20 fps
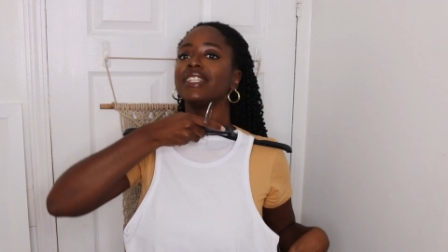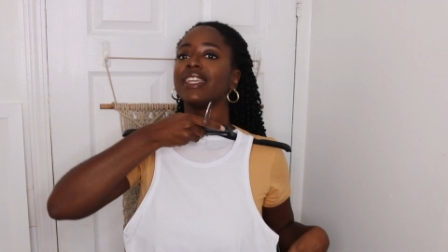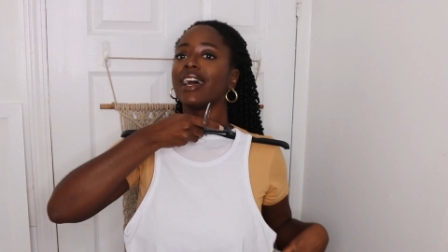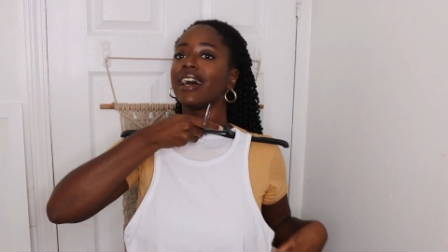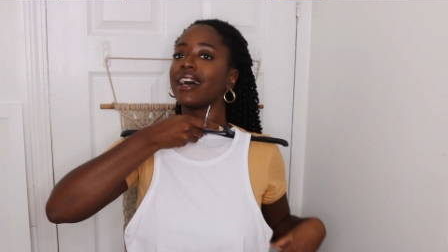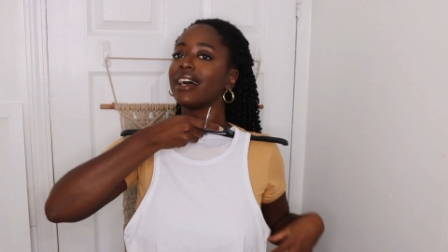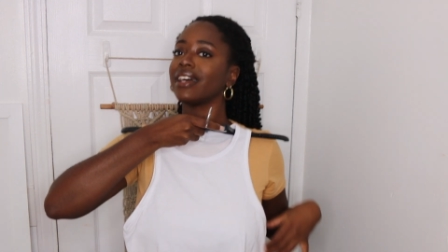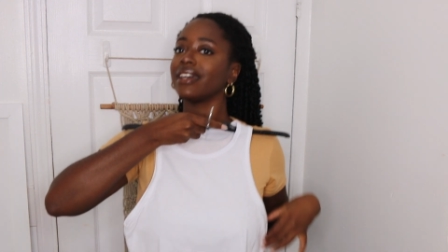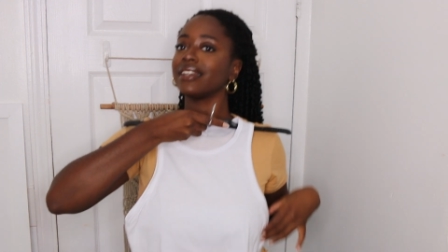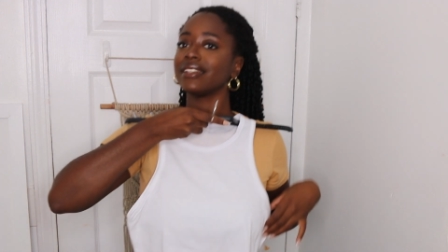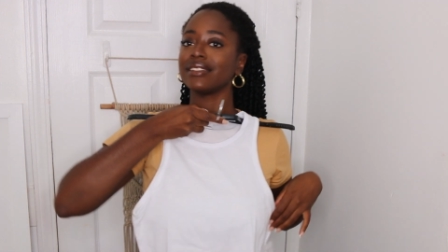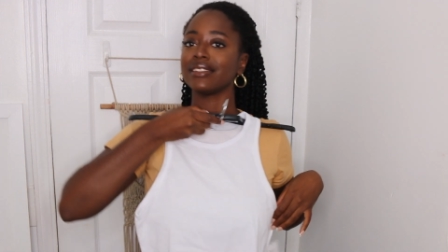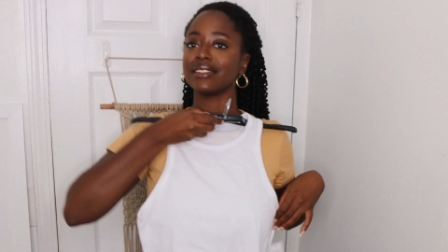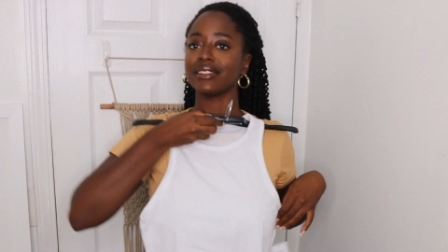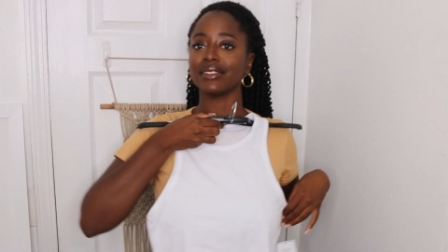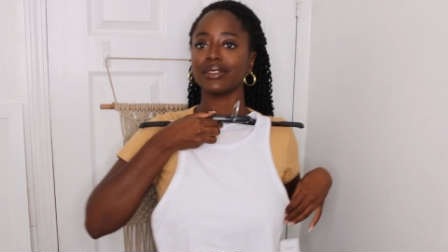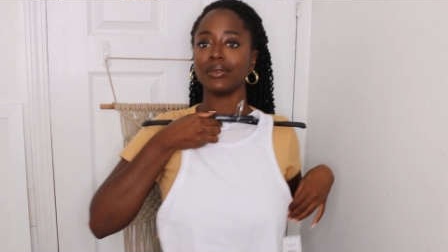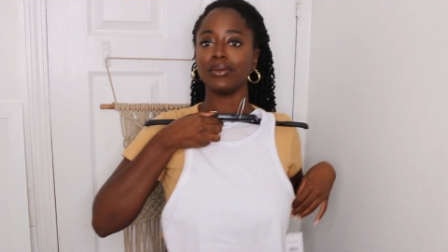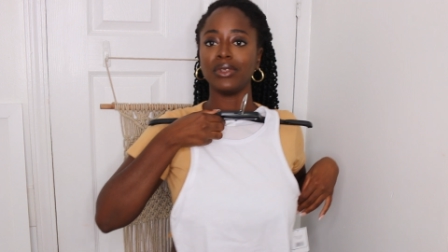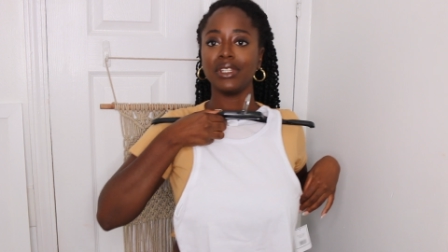
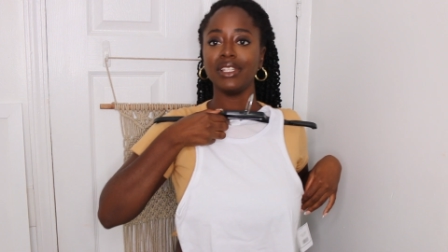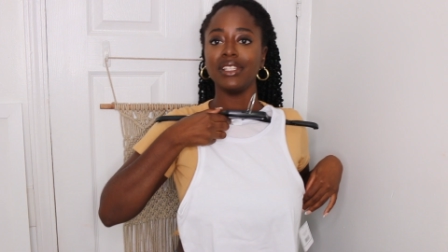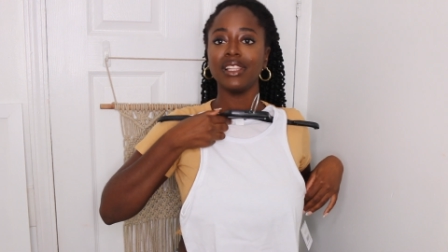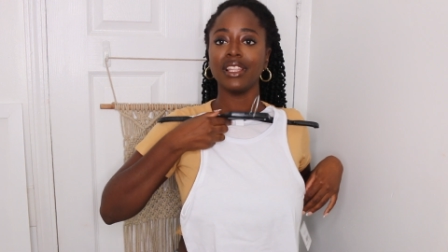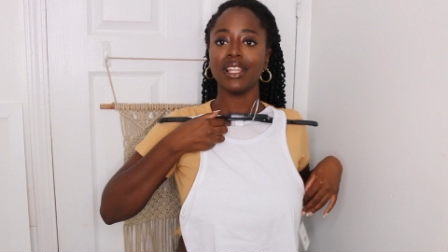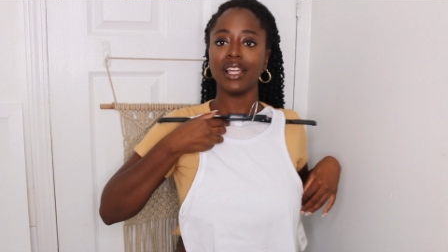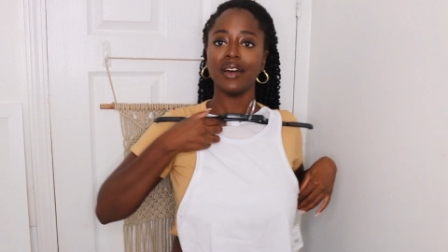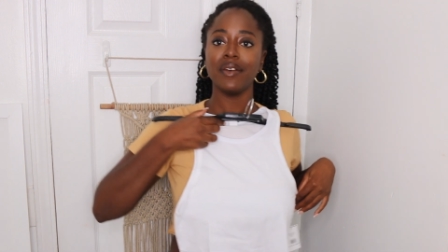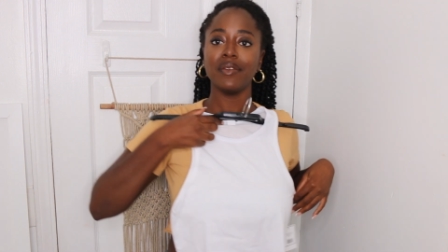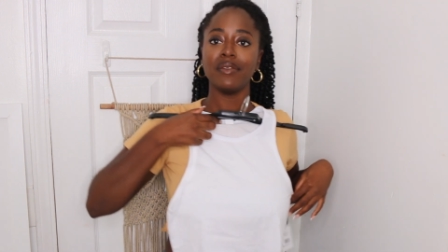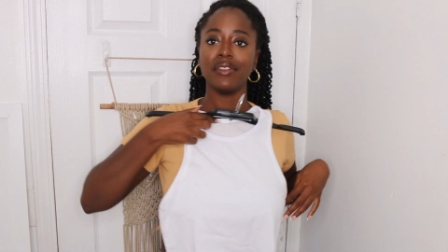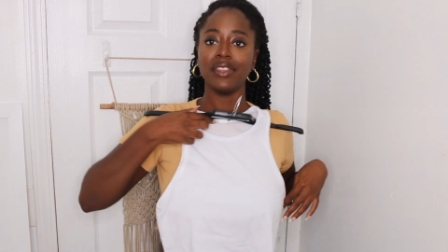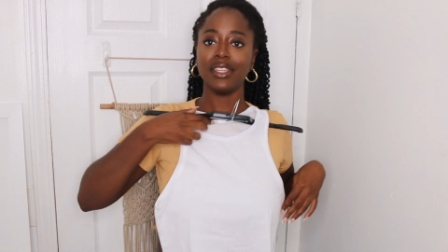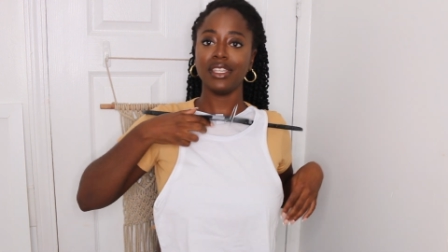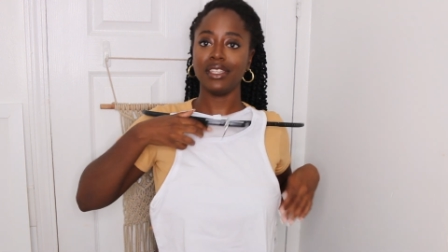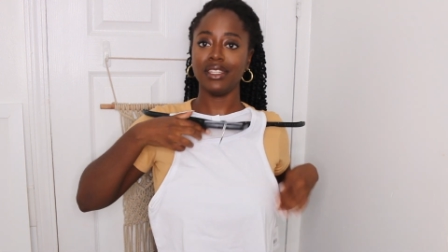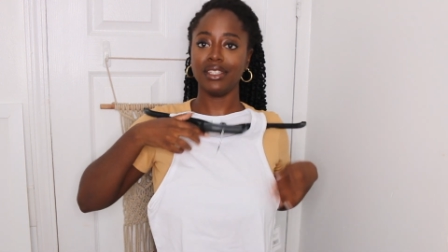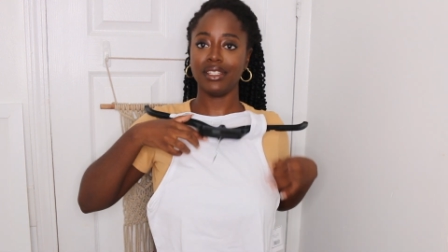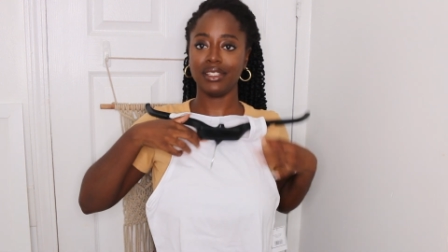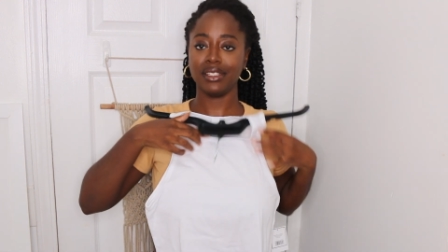Yes, we love
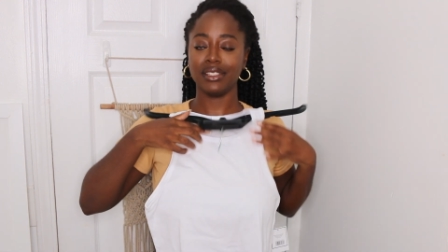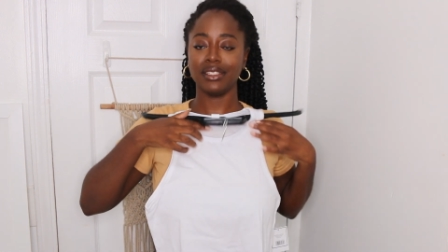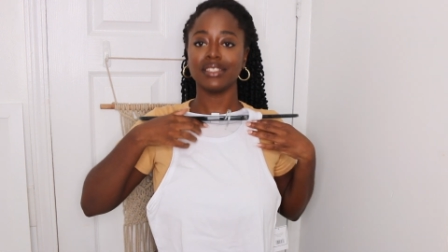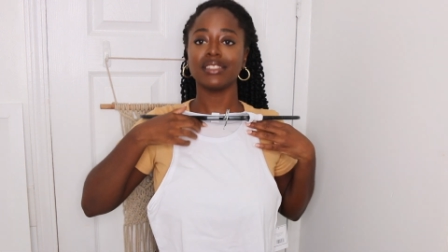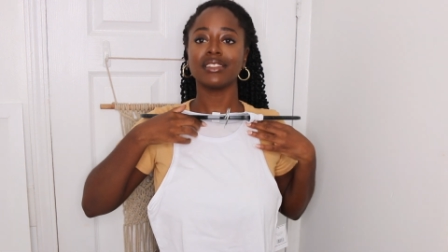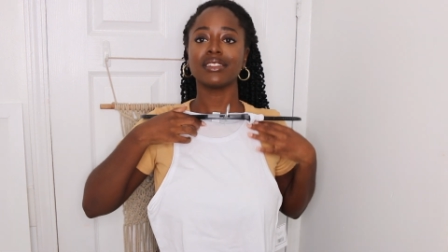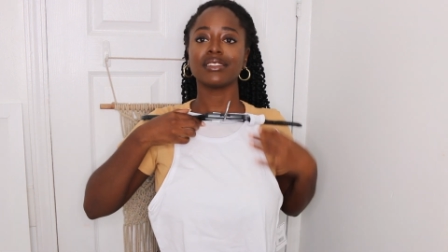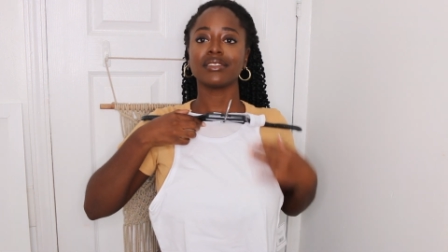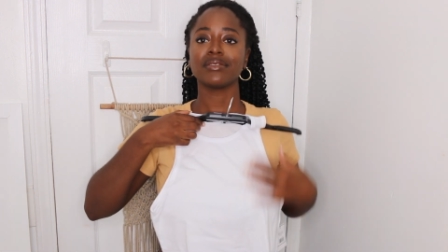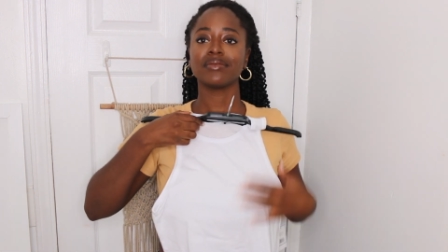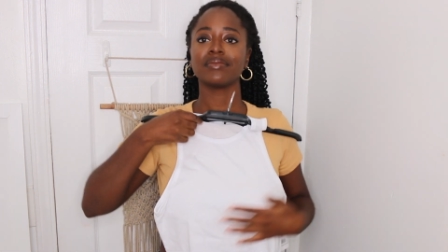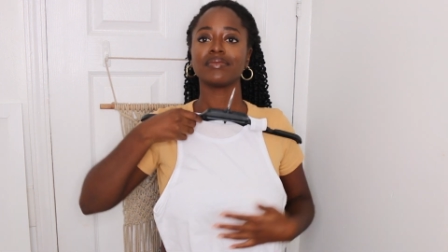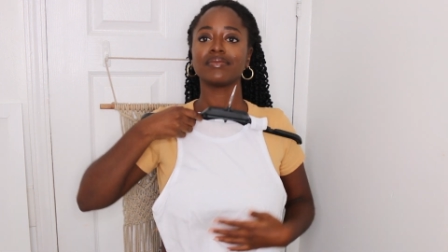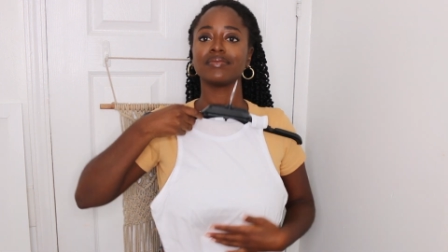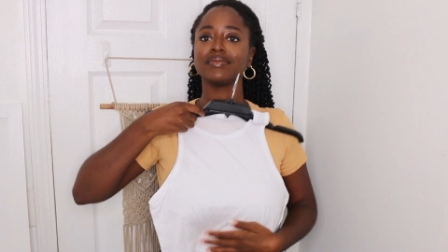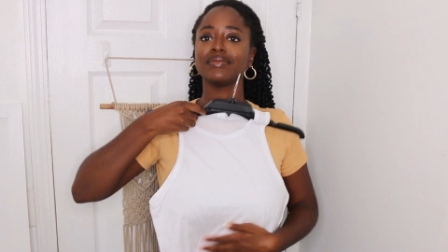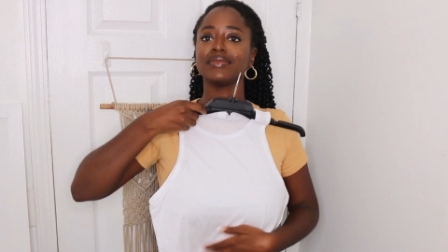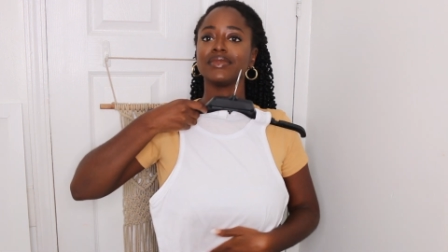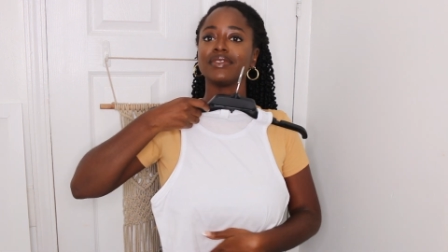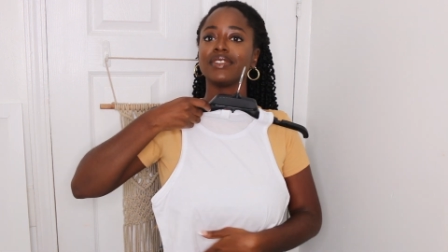these.
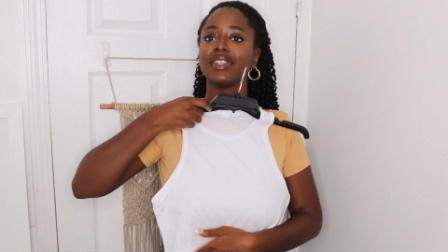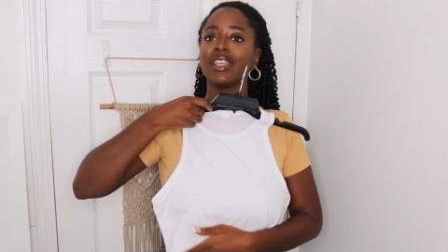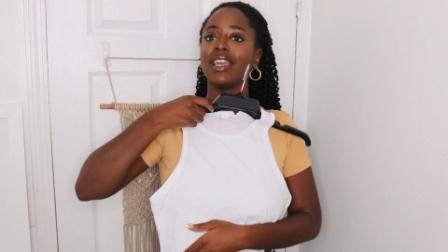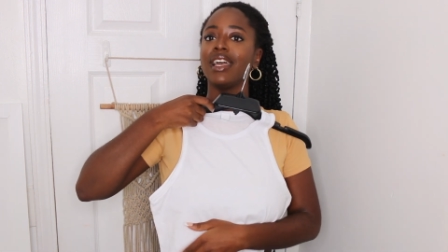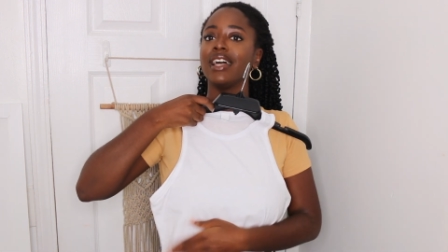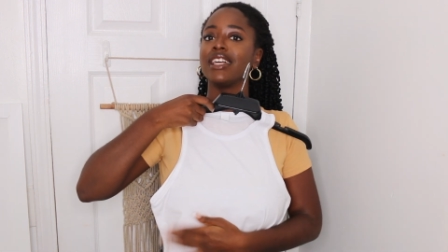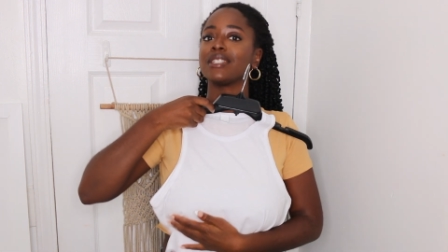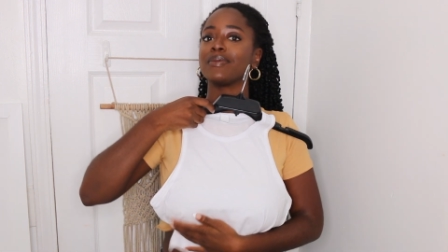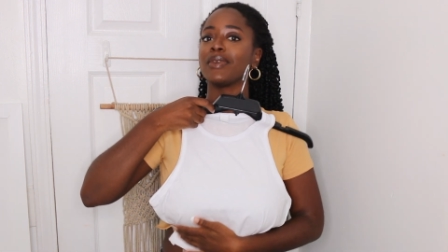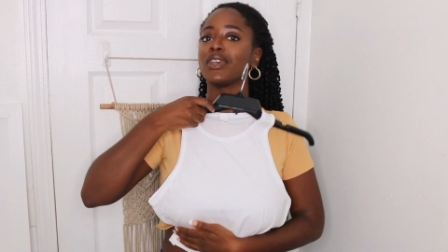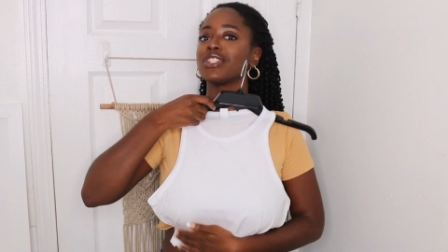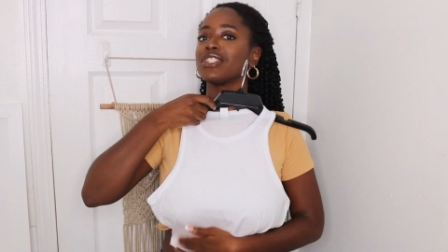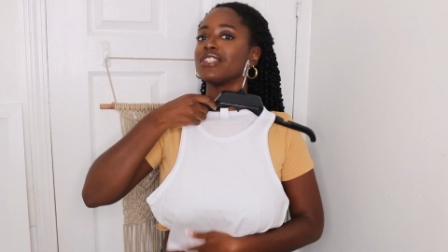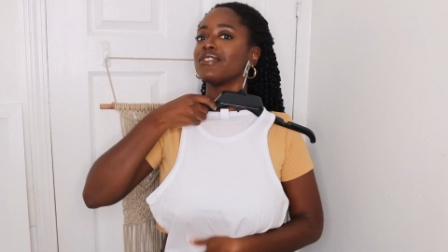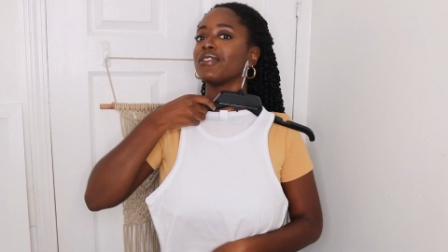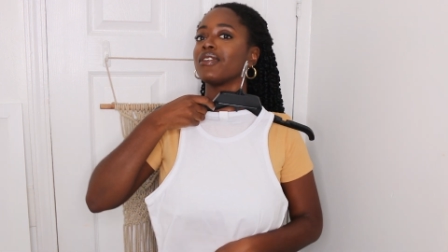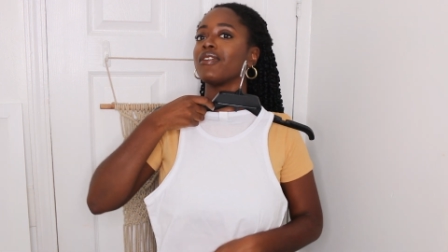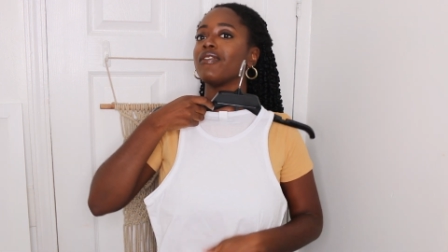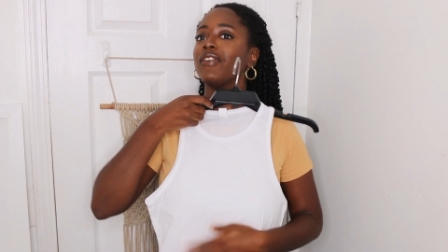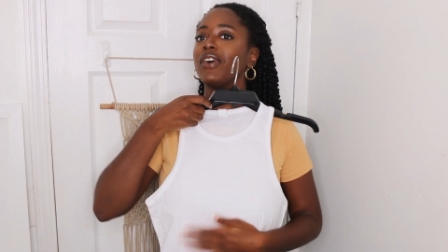Especially
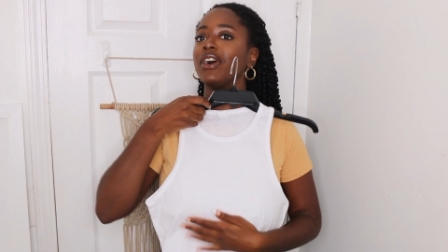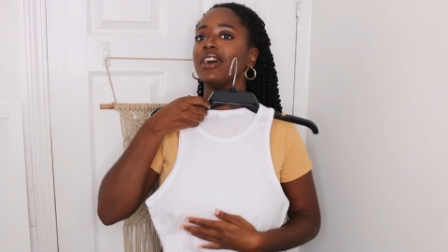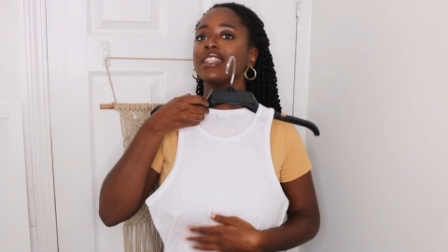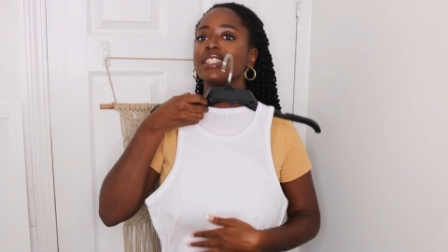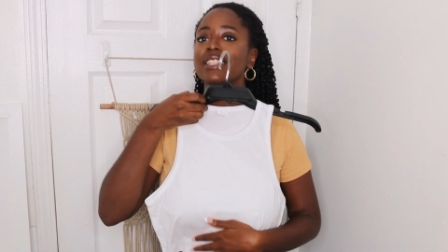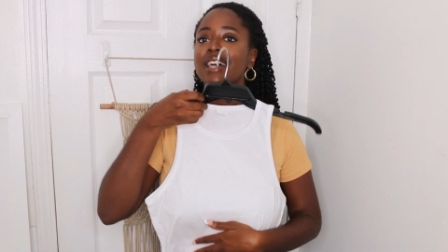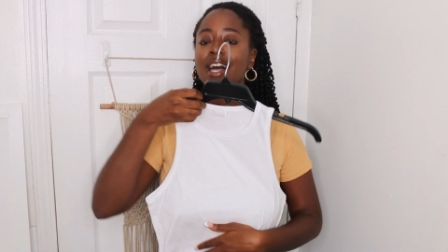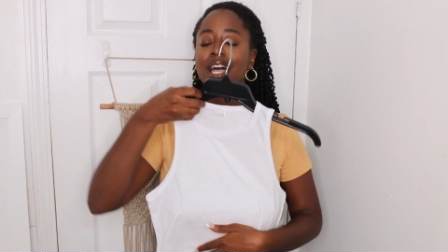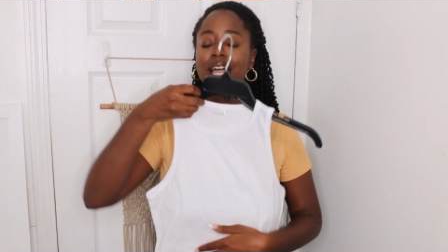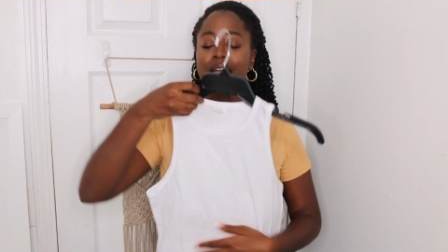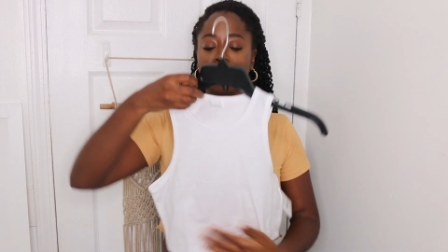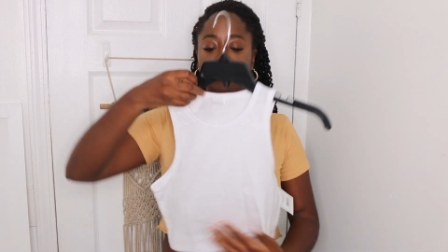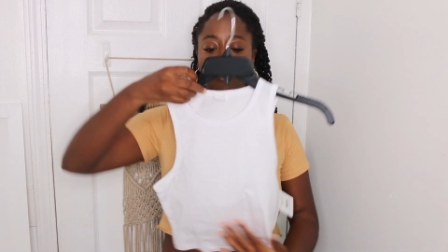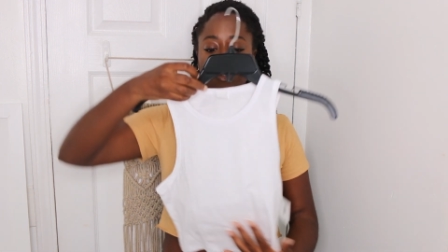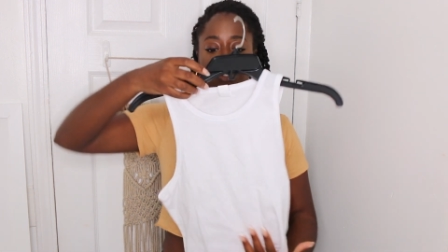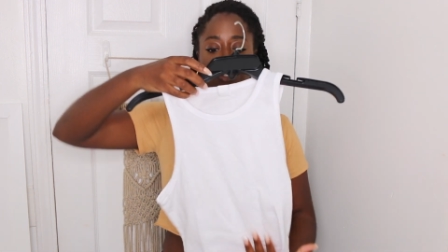for fall time, you